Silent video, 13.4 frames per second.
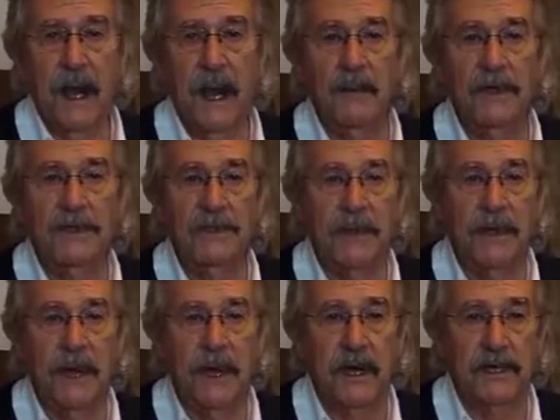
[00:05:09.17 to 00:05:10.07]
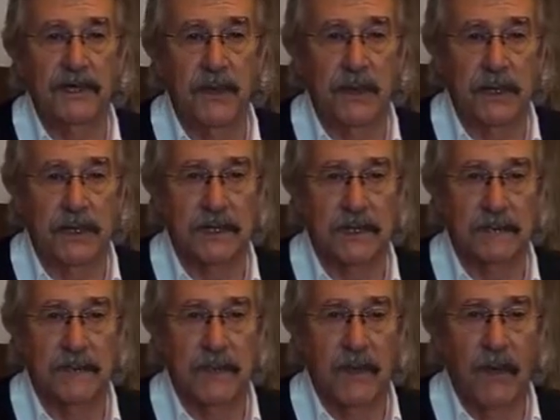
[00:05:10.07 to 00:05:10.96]
Let me show you how this works.
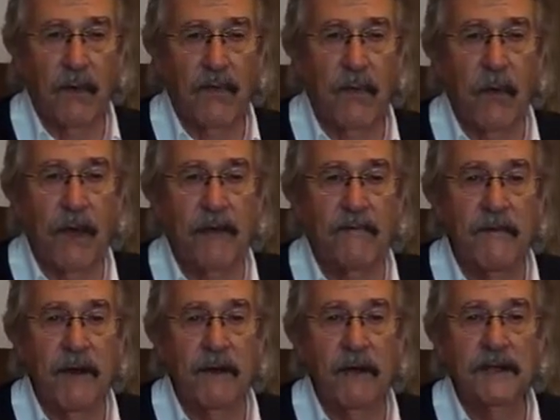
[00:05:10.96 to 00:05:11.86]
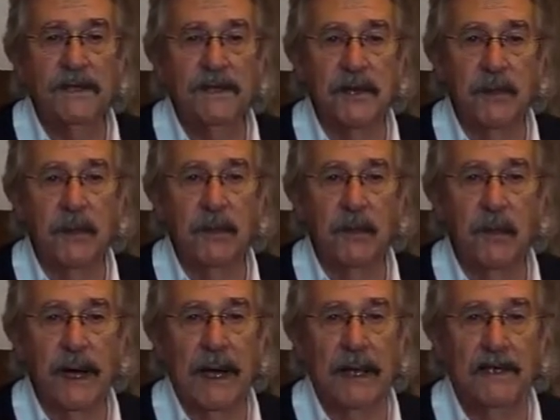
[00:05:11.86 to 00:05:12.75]
For a very simple
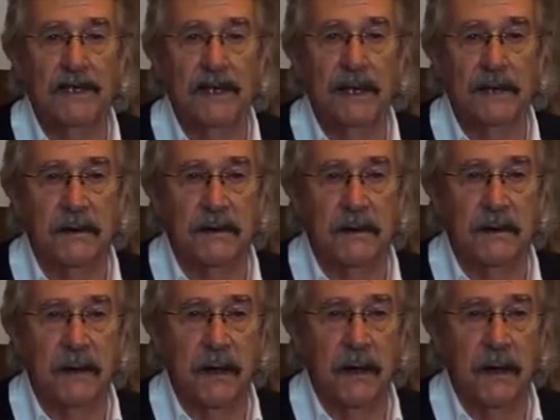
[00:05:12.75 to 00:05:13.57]
mild steel